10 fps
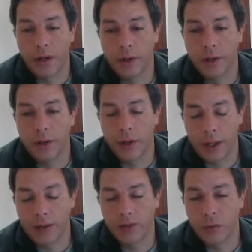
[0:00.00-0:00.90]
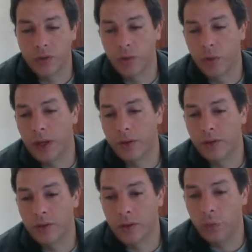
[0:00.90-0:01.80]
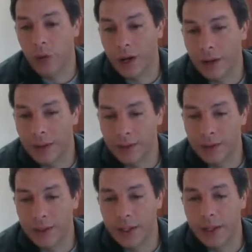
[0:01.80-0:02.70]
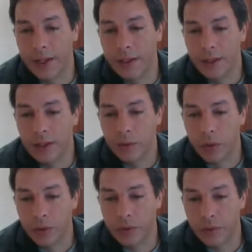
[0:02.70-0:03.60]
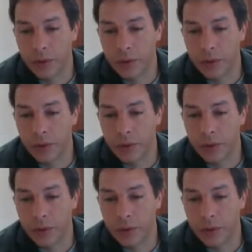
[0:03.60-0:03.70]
of x equals 1 is that 1 landing in A,